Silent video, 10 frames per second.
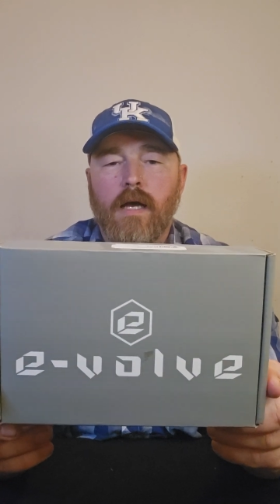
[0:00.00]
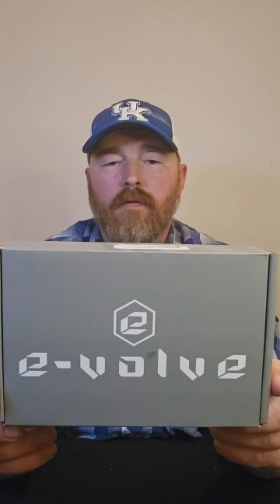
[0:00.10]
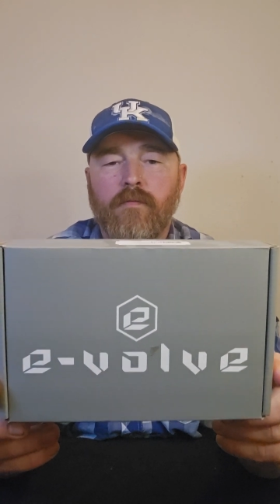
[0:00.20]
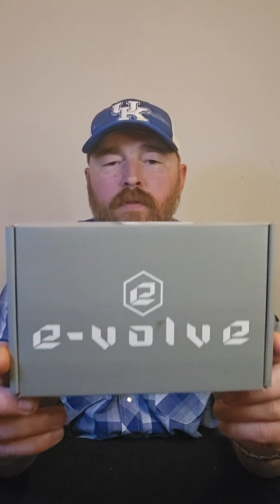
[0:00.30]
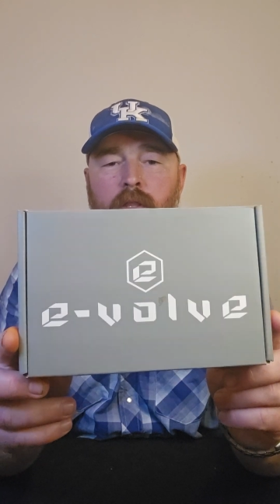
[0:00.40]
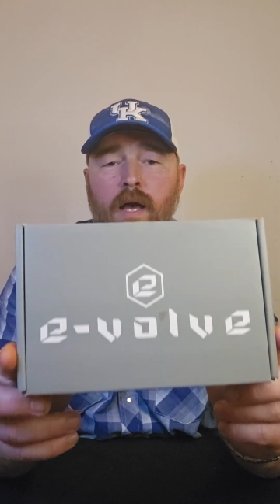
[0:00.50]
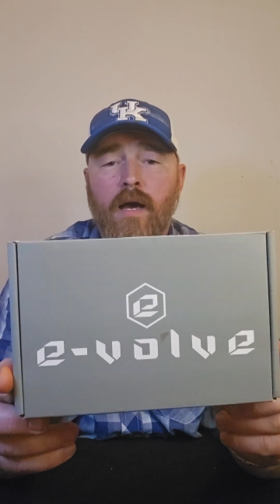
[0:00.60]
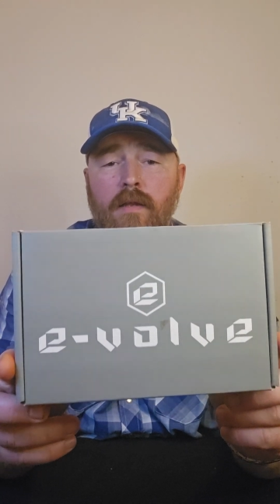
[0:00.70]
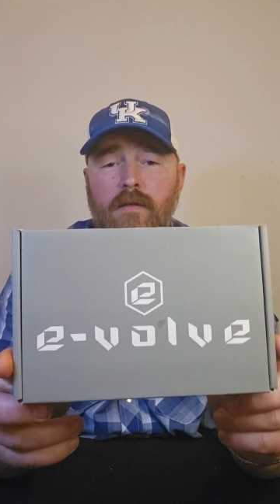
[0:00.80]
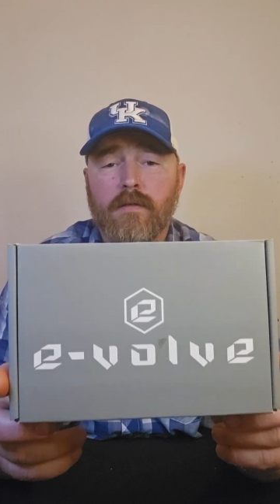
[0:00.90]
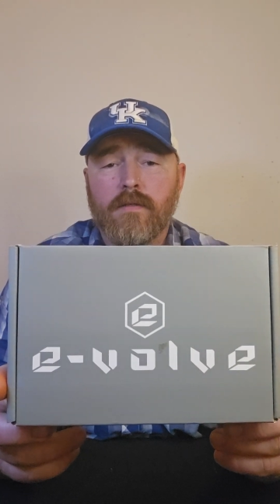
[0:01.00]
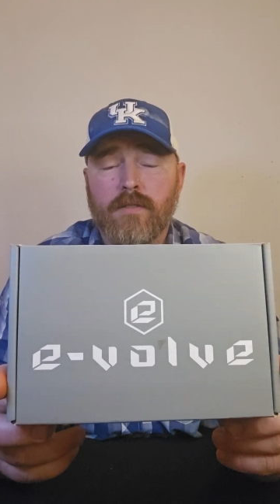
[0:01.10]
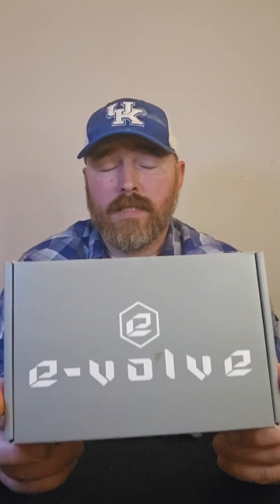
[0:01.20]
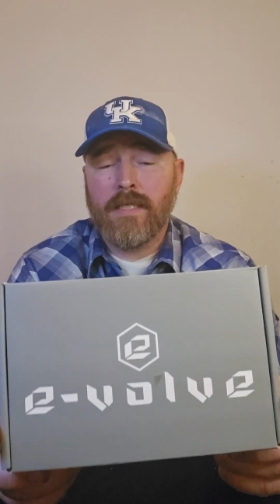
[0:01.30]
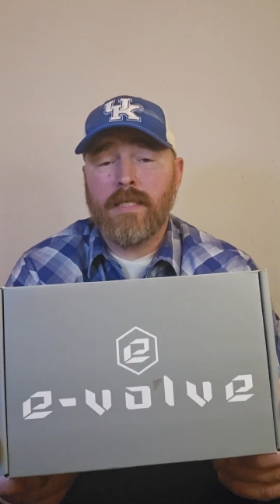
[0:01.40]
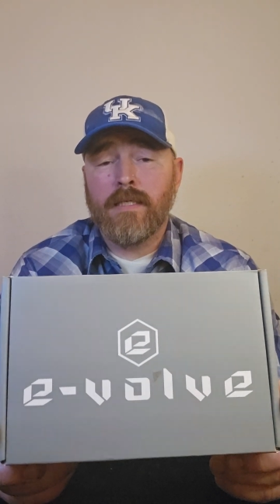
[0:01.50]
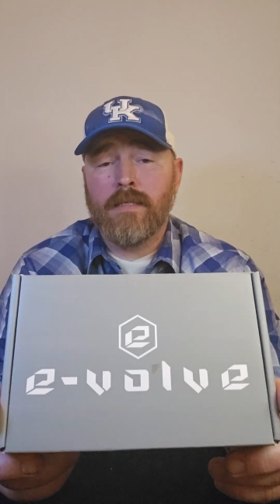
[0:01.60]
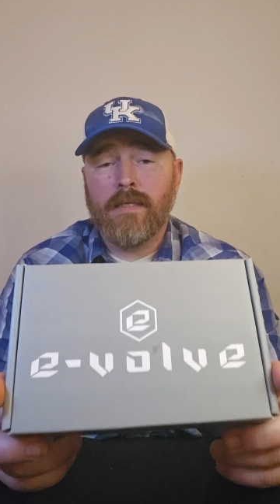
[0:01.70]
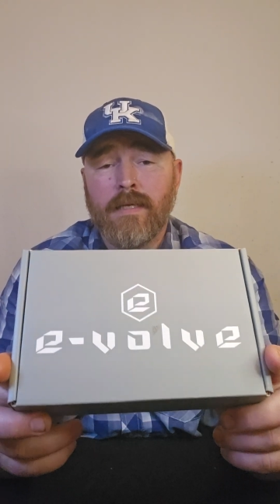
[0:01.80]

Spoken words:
I've not seen